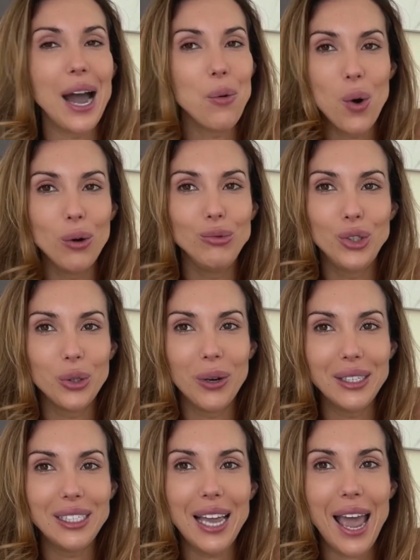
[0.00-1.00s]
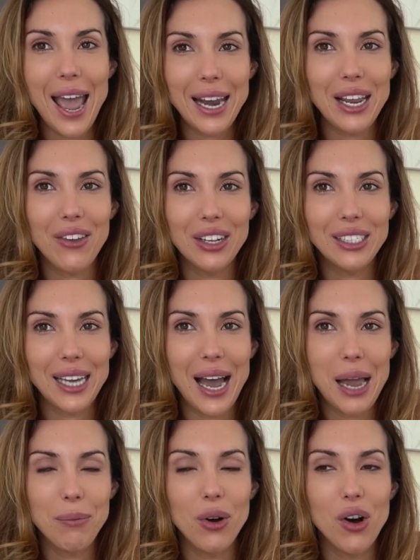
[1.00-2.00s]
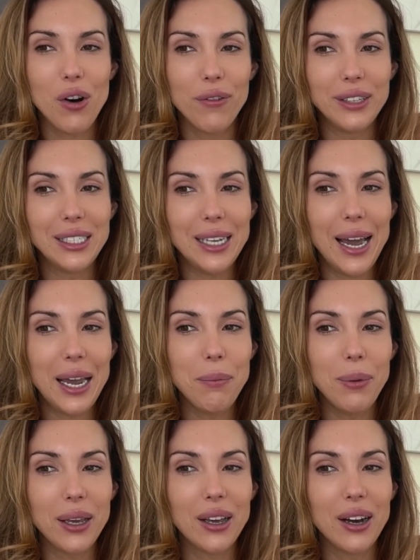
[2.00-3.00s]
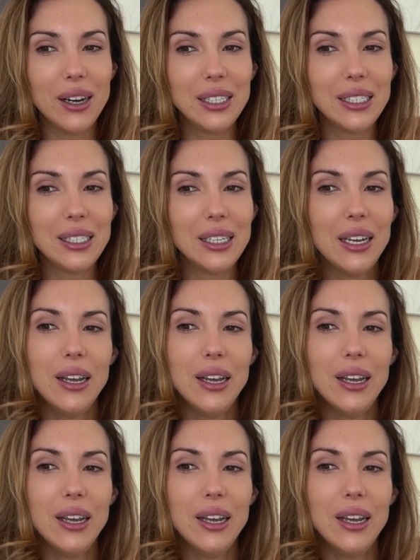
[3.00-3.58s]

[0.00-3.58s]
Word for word: I won't do it any other time of the day because